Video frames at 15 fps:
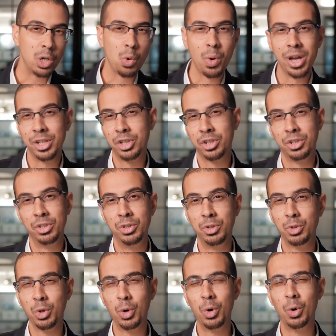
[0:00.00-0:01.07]

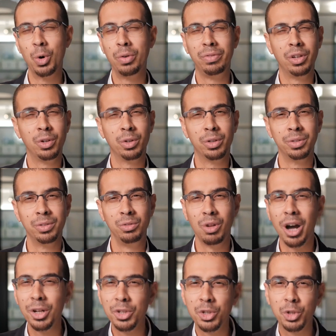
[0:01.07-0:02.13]
questions or if you're
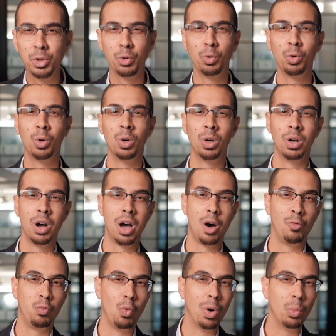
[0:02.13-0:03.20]
not sure
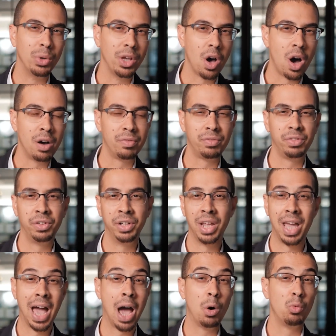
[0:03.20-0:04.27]
of what we offer
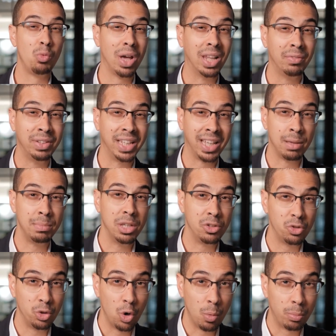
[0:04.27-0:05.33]
and how relevant it can be
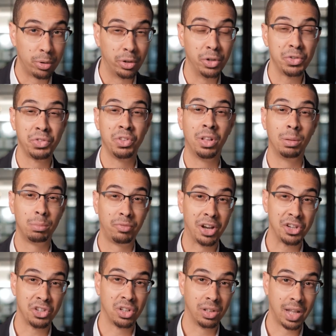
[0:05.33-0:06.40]
to your personal and
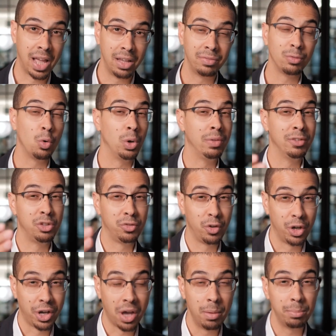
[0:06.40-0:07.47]
professional life or even to
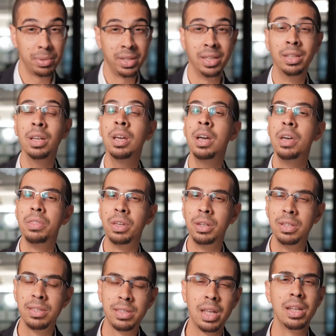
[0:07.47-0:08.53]
your company,
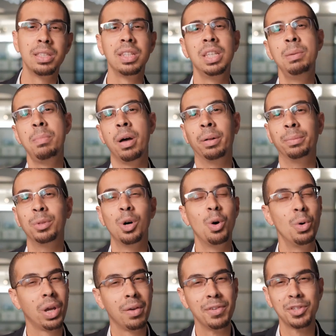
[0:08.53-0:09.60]
then send us an email
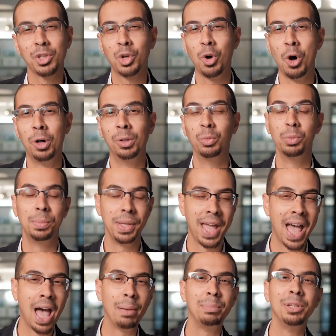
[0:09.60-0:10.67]
or give us a call. We'll be
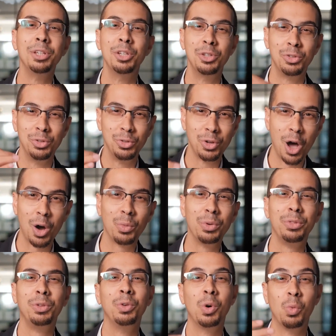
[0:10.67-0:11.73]
happy to talk
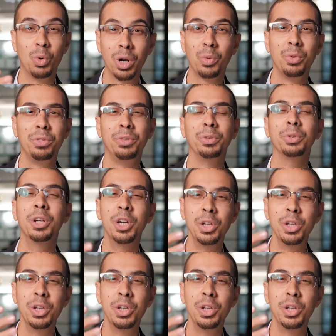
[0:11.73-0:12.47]
with you and work with you